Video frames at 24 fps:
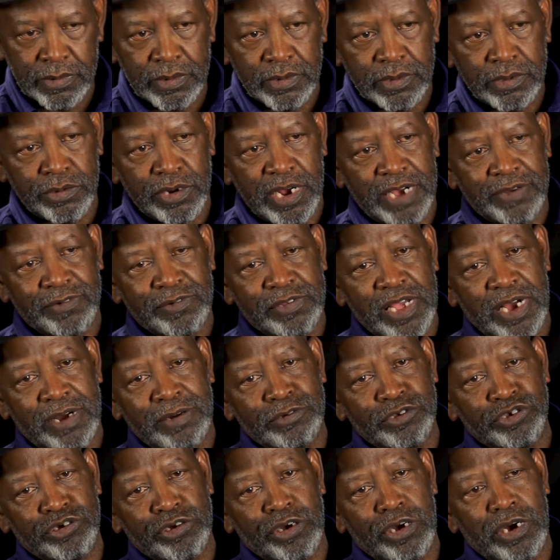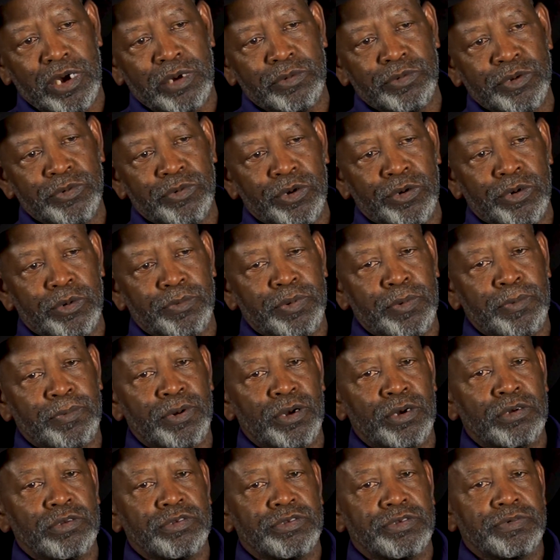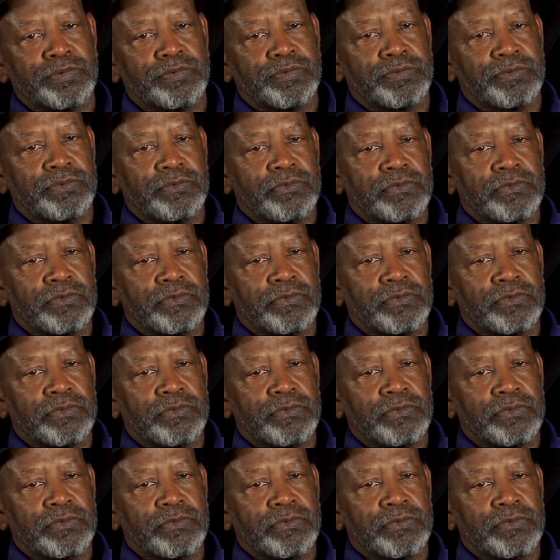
So that was our job. We wrote a proposal,